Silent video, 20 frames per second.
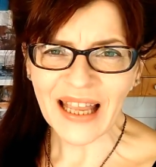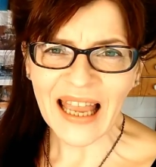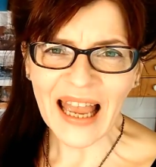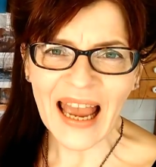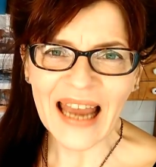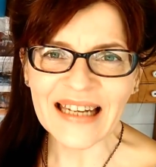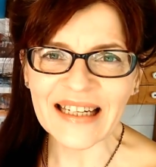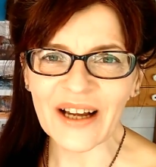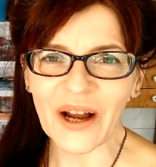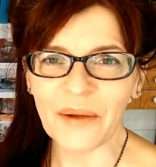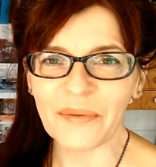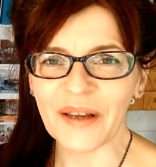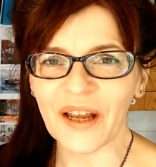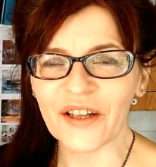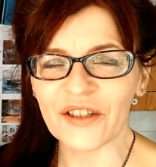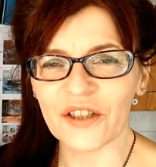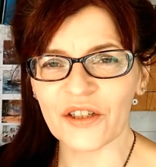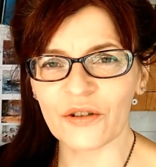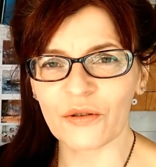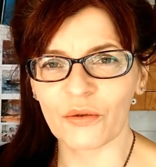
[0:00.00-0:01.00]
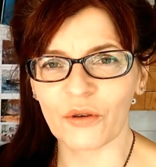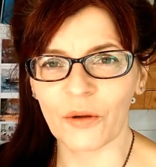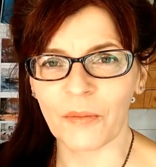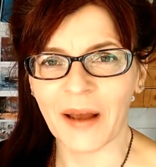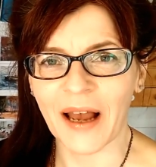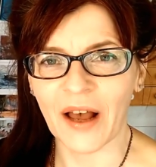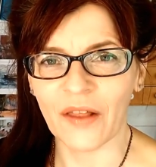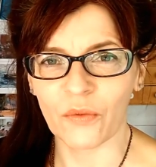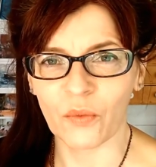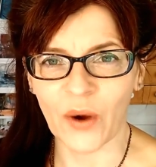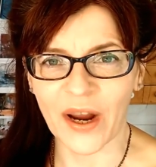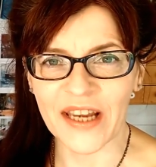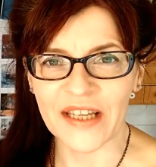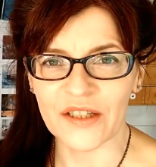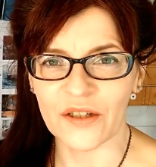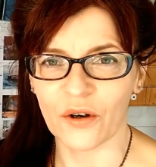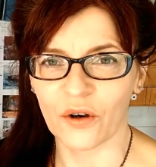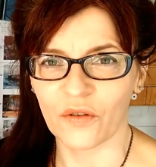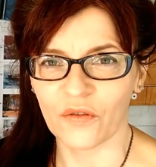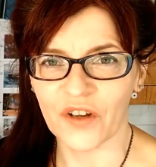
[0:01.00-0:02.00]
and I'm going to talk about
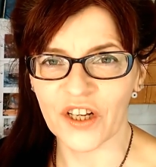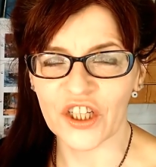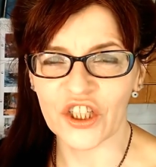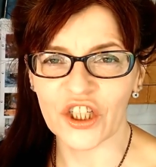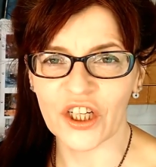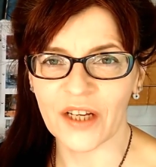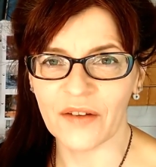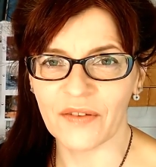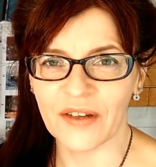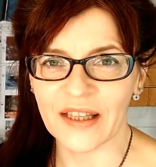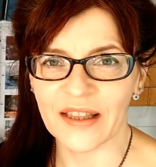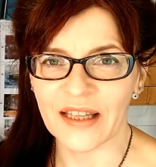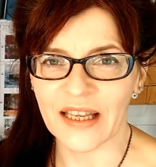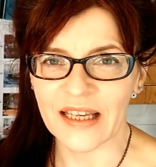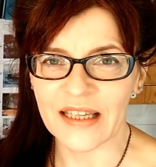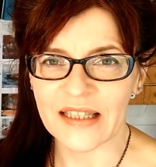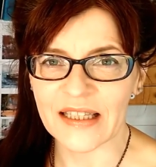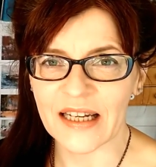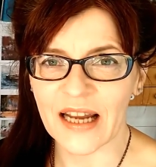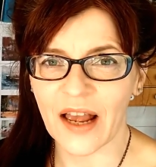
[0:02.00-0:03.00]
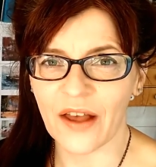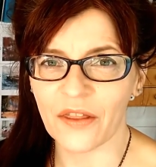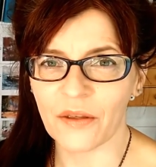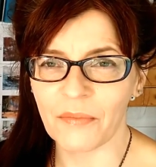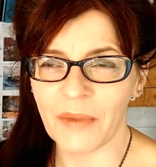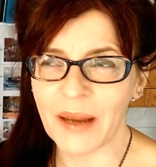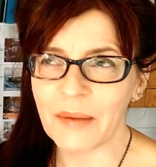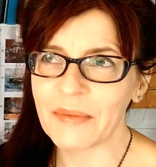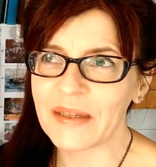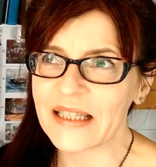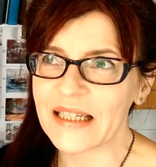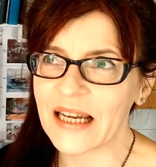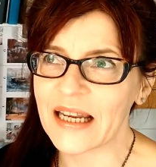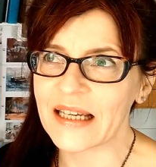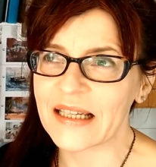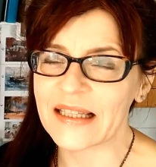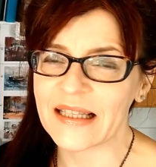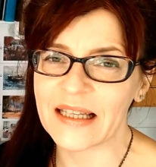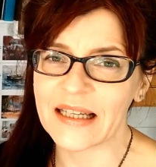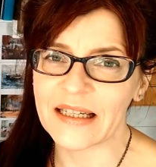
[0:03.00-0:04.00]
ways of achieving these. Now the main
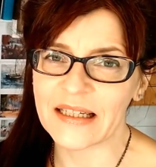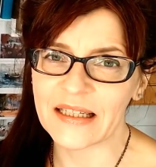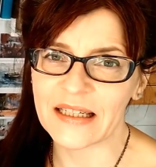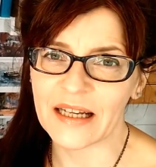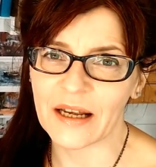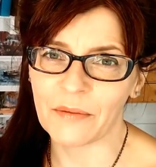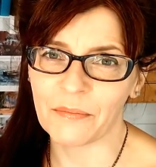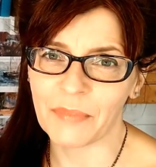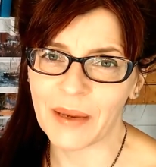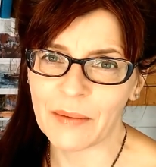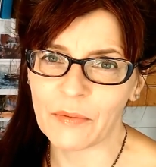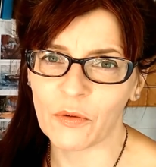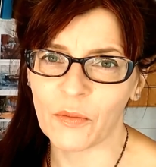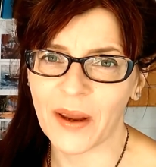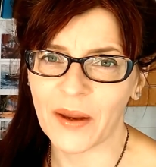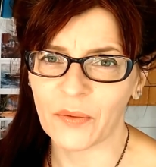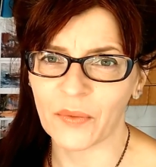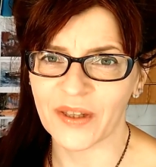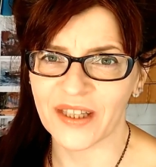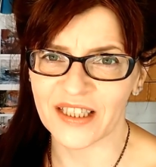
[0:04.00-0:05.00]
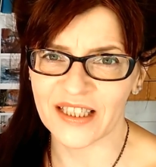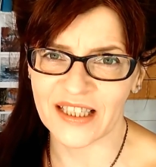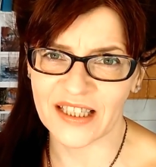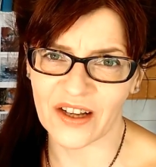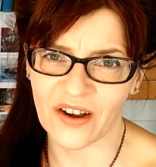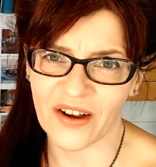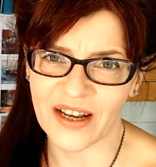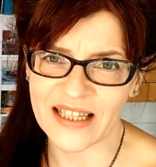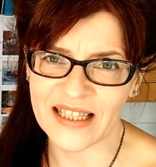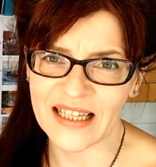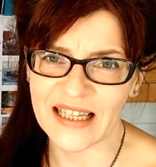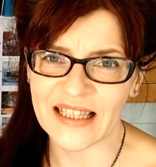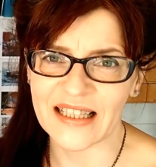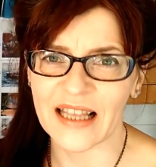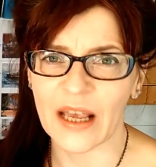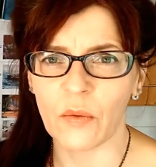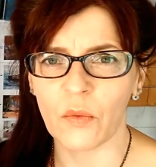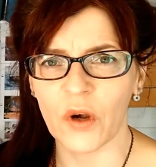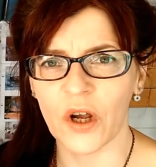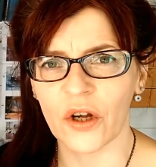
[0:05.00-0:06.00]
mistakes that um, people make with skies is
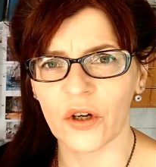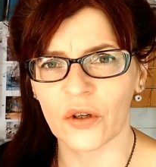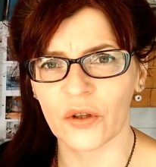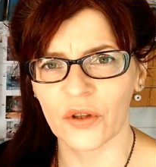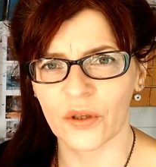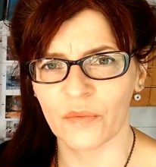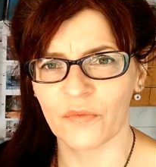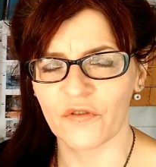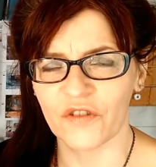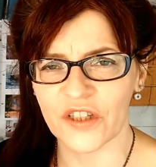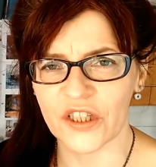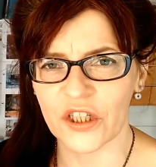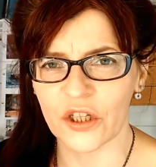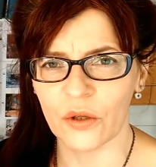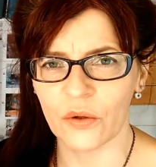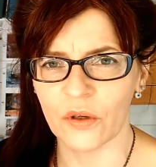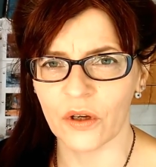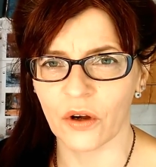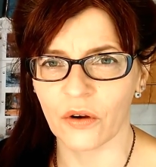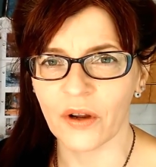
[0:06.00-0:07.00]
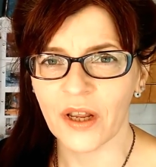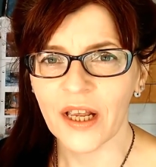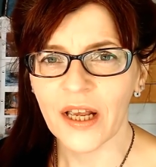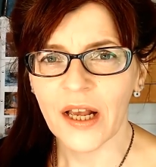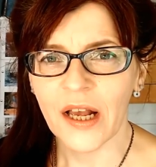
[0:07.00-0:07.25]
they work on them for too long.